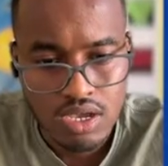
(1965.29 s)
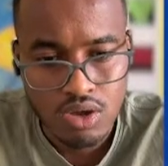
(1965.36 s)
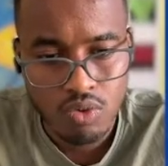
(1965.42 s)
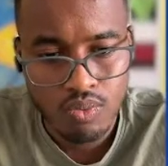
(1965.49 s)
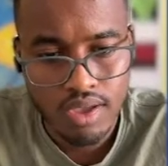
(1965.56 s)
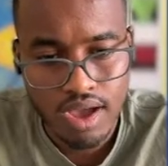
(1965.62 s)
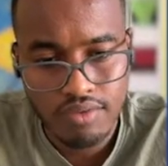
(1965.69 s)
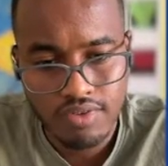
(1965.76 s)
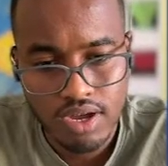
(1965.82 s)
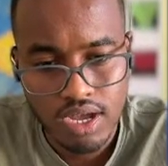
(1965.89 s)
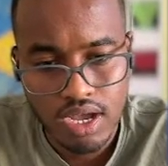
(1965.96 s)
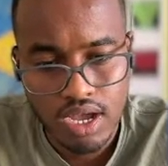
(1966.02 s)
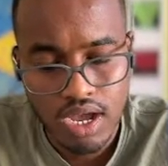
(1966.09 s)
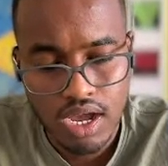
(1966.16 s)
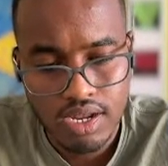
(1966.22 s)
We have
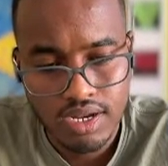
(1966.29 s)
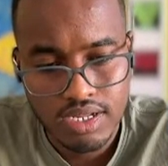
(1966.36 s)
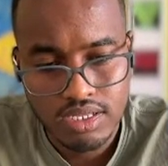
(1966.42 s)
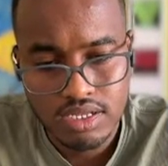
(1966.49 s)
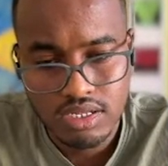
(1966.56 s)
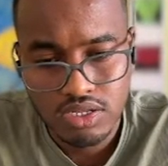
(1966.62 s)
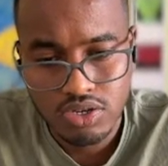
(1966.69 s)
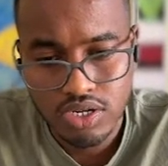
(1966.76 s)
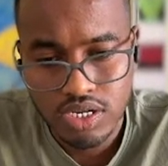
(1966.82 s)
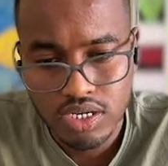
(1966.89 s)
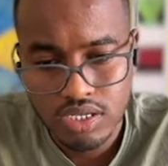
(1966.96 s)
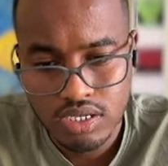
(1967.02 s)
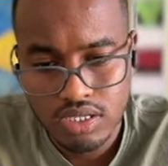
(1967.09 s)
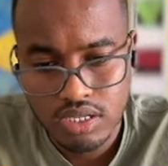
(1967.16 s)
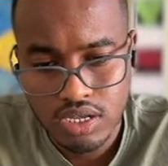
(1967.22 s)
a 19
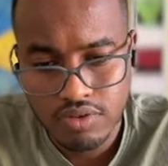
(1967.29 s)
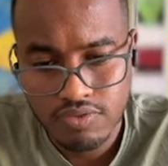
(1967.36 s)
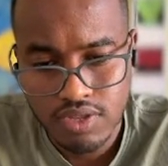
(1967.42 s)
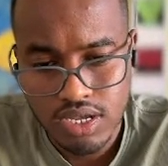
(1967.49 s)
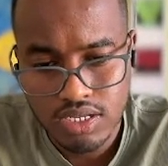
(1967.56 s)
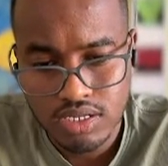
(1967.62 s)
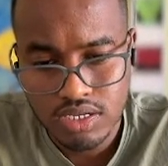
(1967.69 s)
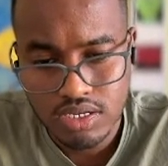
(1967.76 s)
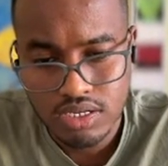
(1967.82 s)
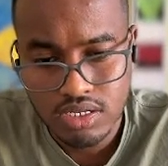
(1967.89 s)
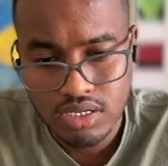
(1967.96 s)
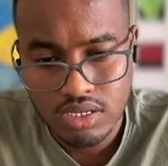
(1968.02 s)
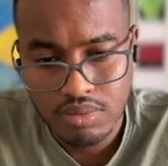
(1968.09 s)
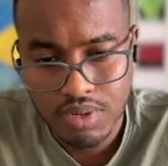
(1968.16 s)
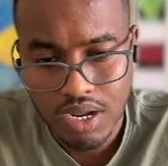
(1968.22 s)
Trigger.dev task is
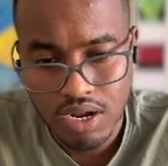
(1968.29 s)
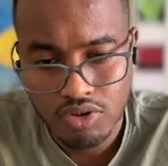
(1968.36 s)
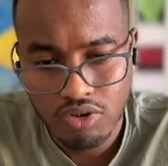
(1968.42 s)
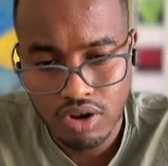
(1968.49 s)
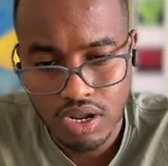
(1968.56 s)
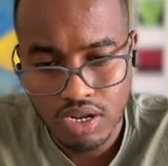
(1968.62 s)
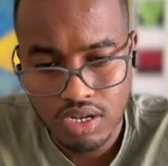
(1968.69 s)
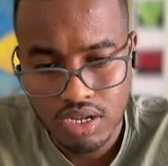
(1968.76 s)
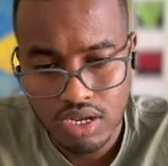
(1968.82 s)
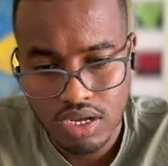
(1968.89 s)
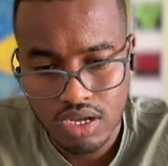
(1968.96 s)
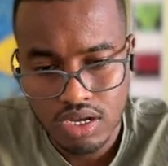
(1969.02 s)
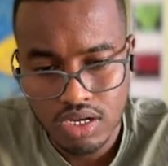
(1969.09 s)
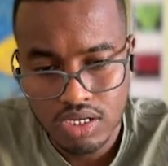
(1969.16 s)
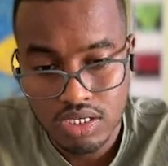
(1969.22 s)

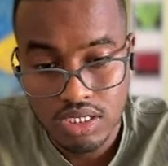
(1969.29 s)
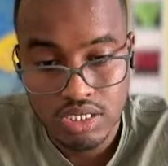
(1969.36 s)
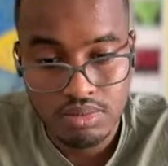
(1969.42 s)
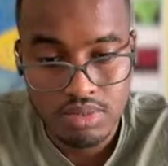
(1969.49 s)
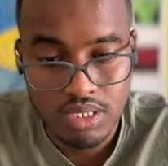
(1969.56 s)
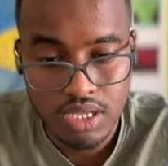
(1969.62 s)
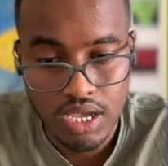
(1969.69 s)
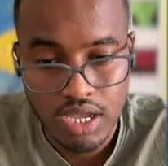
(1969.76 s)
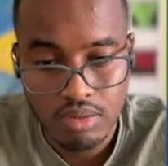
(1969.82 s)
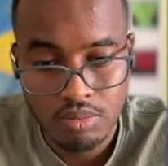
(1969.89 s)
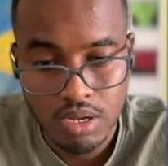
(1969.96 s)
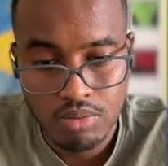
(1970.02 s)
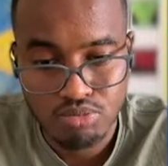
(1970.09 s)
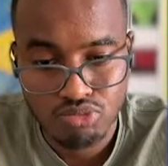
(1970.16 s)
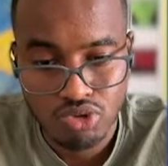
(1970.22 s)
778
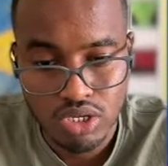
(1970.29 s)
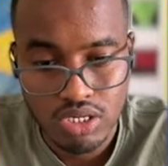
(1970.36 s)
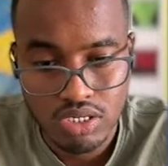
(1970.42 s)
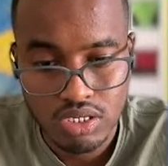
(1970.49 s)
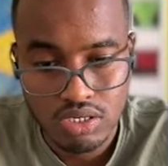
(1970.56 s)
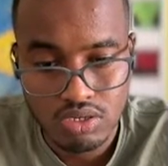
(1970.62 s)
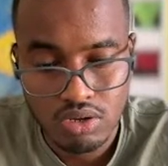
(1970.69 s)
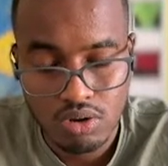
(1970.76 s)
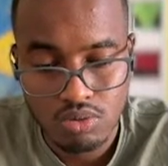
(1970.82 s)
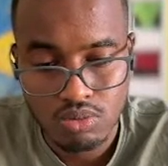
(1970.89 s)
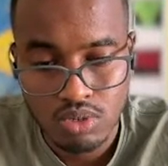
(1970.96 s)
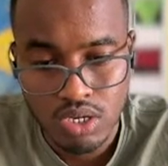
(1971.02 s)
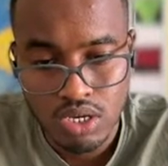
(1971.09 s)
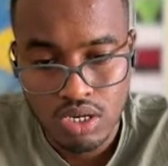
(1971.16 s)
memories, so